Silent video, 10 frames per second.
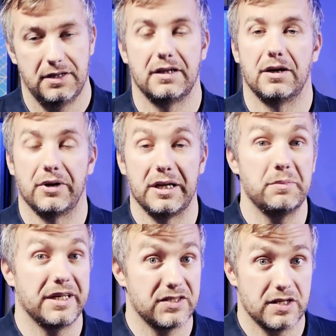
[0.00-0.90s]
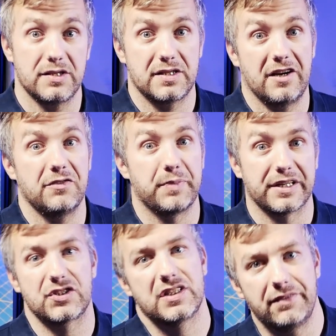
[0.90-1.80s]
Now in my test I've
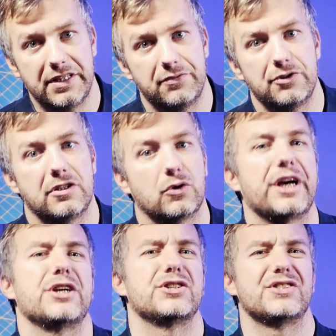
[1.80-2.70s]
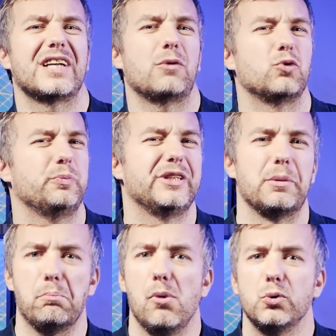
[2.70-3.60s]
picked seven different locations that would be the
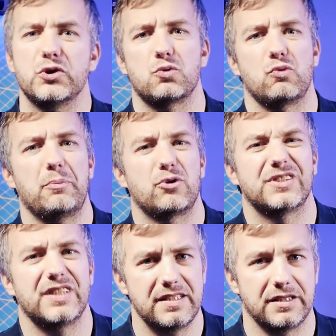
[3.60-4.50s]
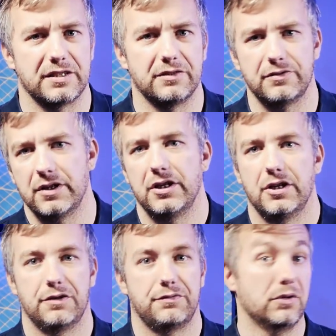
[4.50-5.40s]
most representative
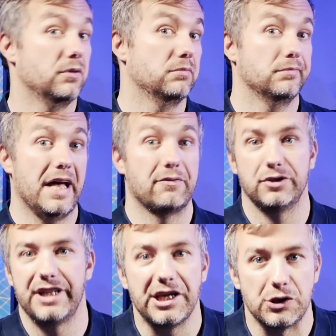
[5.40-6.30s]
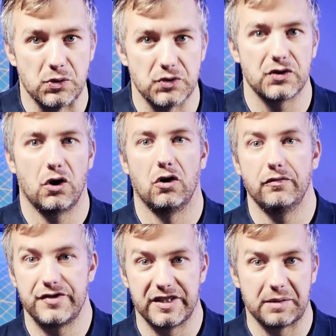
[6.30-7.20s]
for everyday use
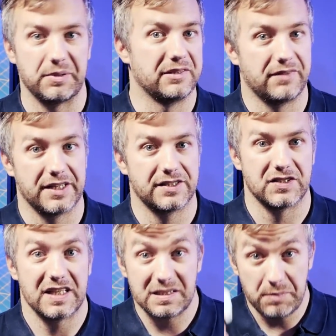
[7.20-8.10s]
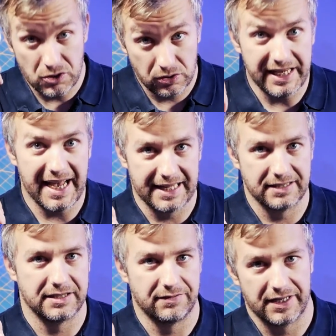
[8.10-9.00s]
of Zigbee devices, especially
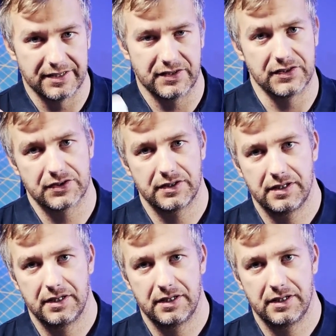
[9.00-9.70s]
end devices.